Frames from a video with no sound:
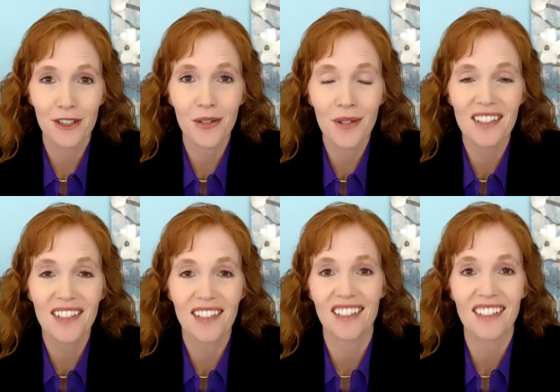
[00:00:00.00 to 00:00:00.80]
So you can
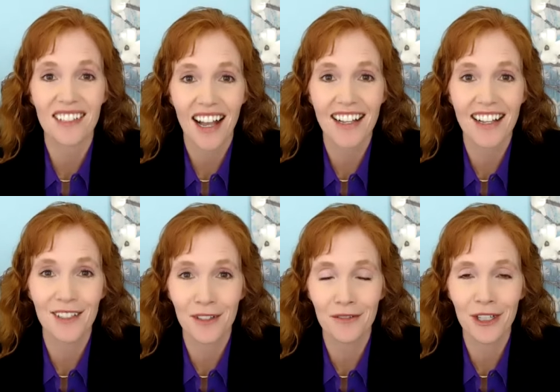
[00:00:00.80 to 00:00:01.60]
see the
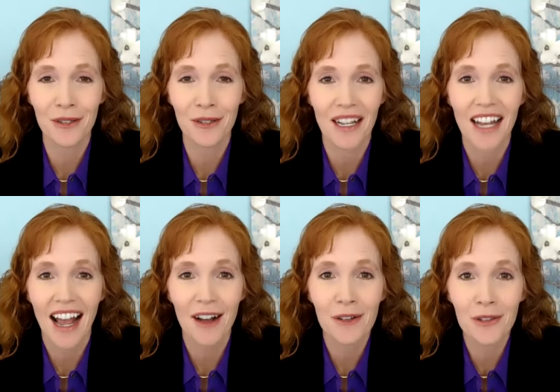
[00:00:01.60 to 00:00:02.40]
science of you and
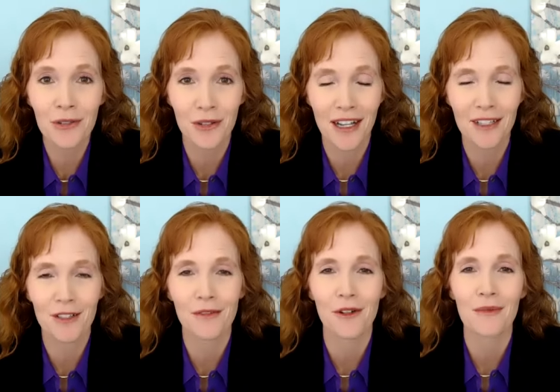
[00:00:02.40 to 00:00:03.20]
how you
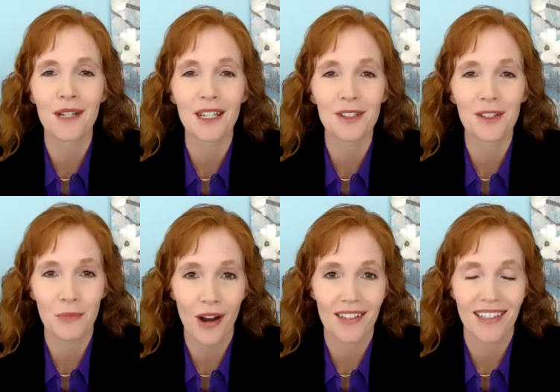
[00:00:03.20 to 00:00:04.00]
transformed in this
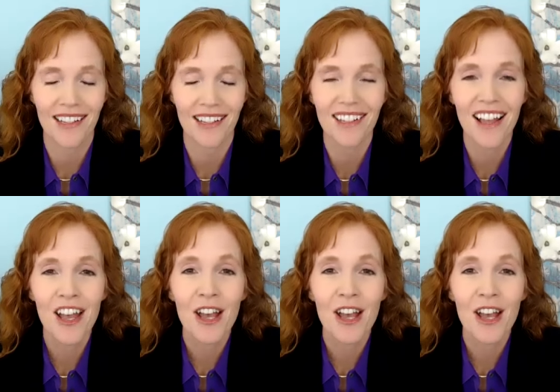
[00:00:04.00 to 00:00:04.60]
process.